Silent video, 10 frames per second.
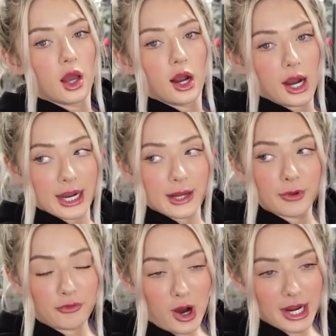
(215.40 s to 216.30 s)
All right,
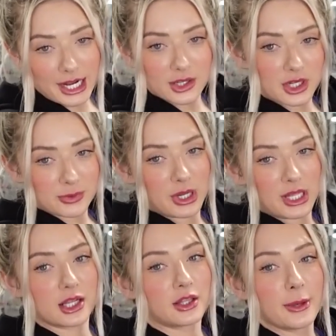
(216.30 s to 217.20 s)
before I get into explaining
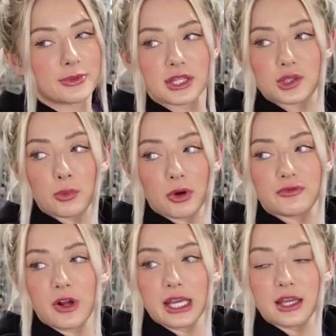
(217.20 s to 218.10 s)
the clips, it's super
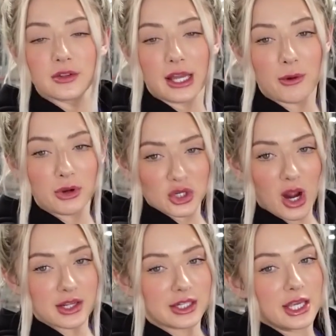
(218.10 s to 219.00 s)
funny. Like I wish you
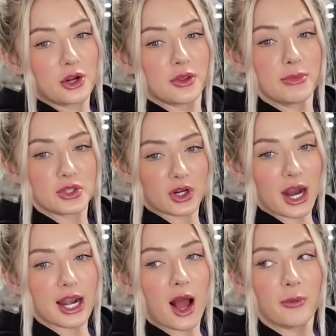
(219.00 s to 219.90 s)
guys could hear the music
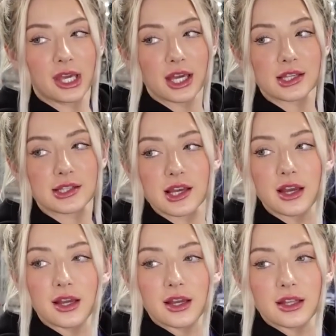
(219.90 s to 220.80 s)
right now, because
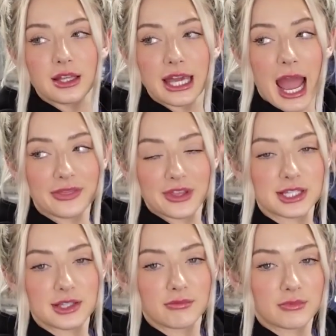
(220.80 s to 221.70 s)
like at this
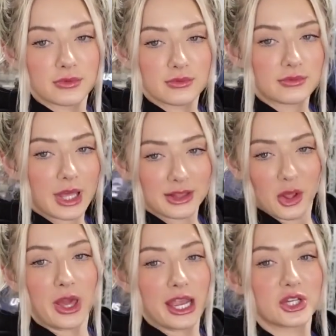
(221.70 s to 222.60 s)
like
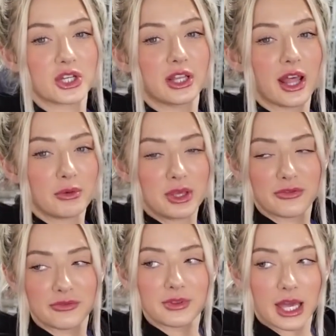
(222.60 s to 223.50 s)
location that we
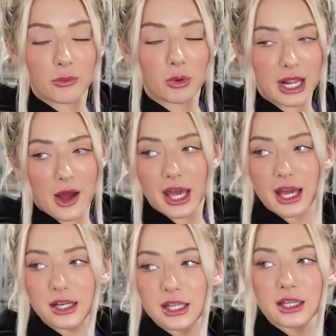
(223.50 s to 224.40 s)
like work out
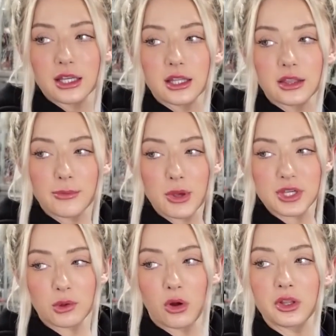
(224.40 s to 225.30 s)
at, the
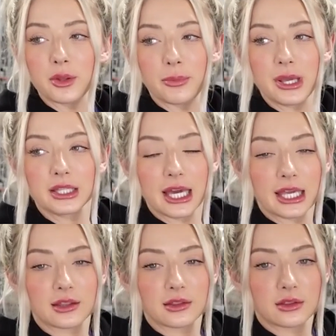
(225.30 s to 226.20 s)
music will either be like
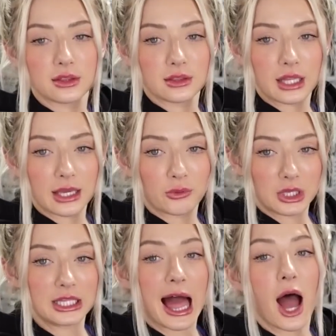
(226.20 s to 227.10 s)

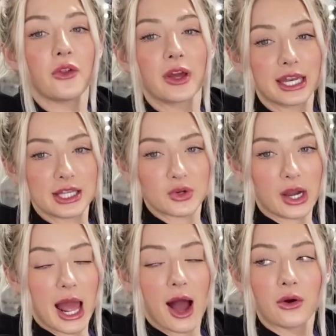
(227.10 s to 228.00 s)
really loud like it is right
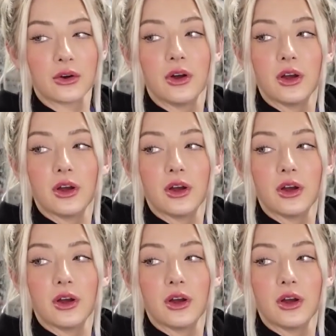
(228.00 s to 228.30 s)
now,